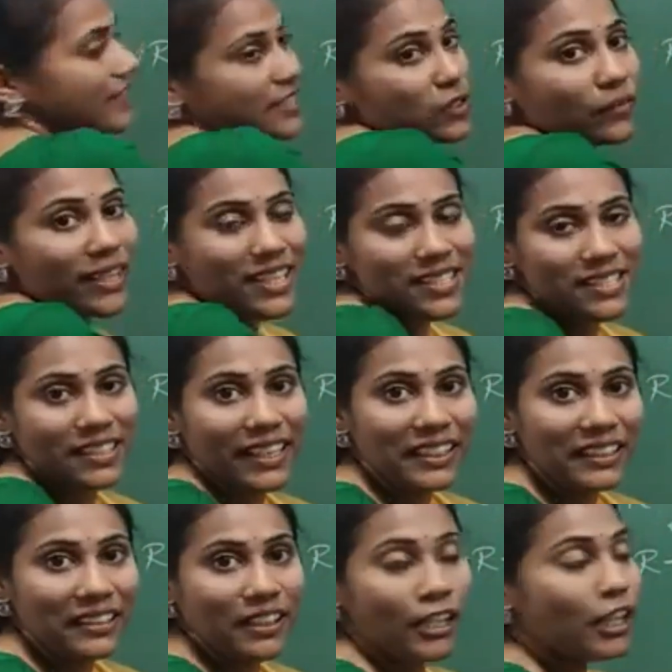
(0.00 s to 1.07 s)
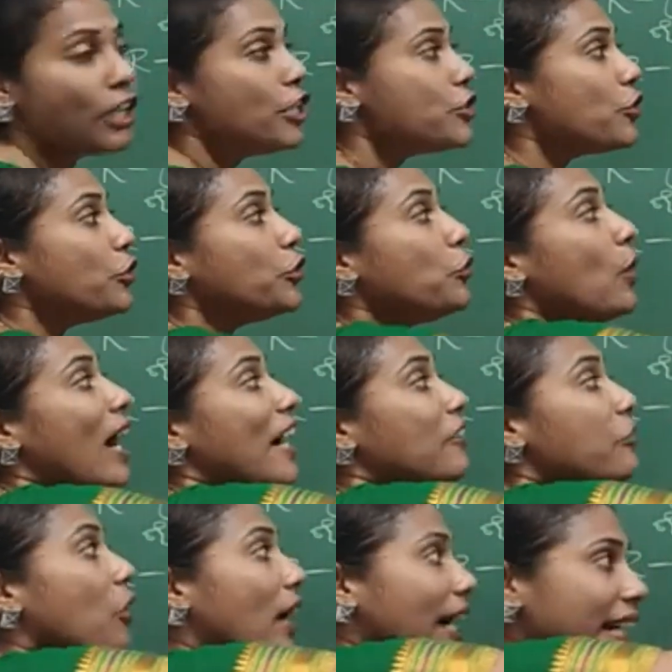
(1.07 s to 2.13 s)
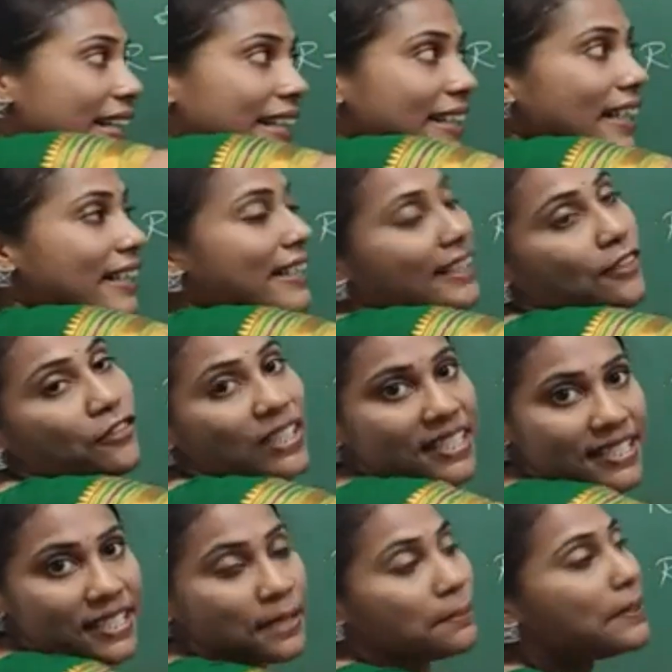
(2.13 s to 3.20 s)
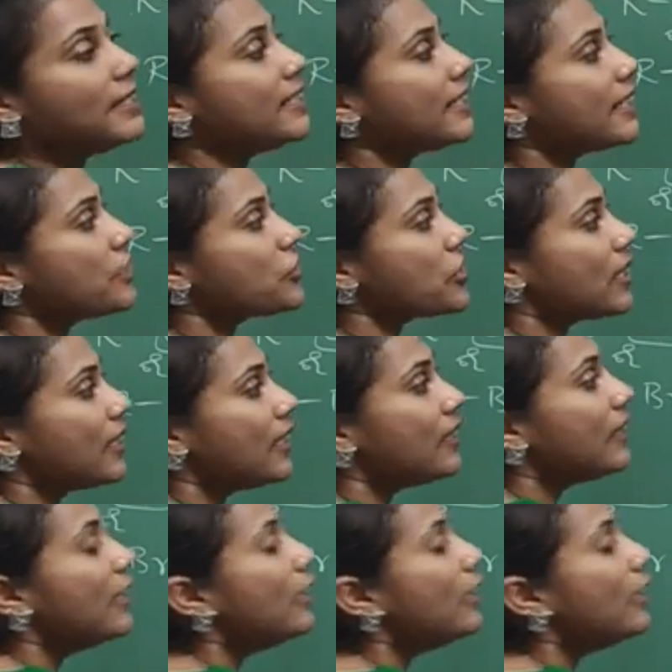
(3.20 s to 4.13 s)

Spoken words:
It's waste, right? So to avoid that reversible nature,